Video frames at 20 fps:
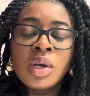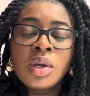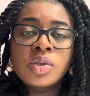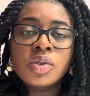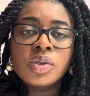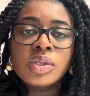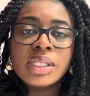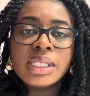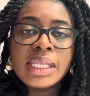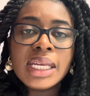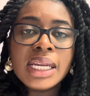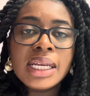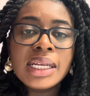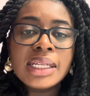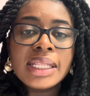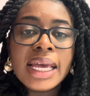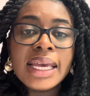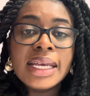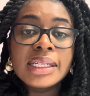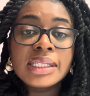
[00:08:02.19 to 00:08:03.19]
So setting
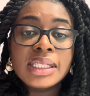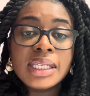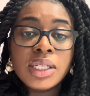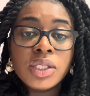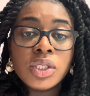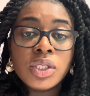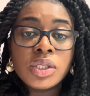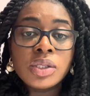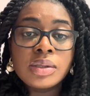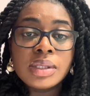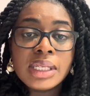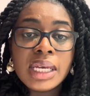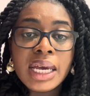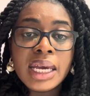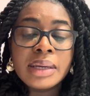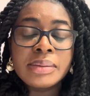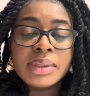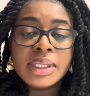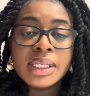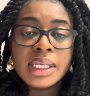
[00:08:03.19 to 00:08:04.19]
that intentional
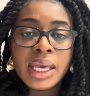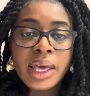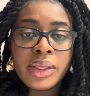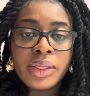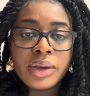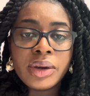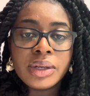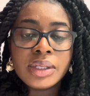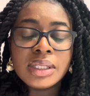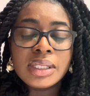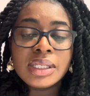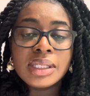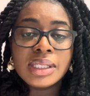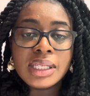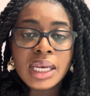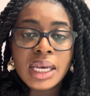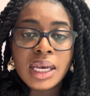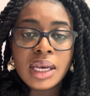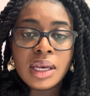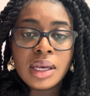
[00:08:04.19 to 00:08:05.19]
time together to
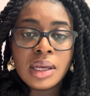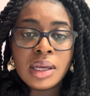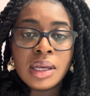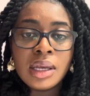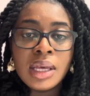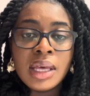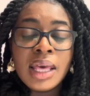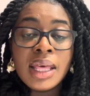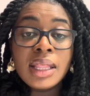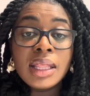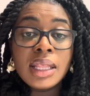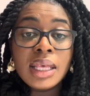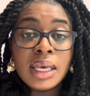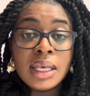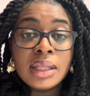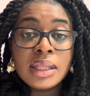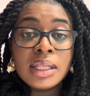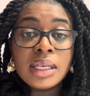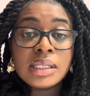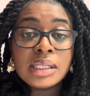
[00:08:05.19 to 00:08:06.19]
say,
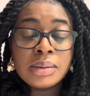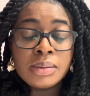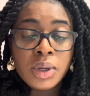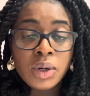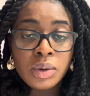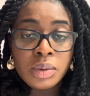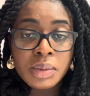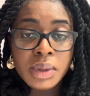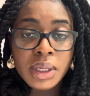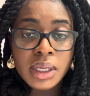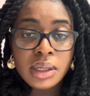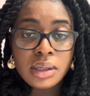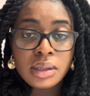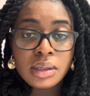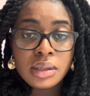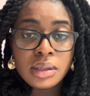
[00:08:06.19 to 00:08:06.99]
in this moment,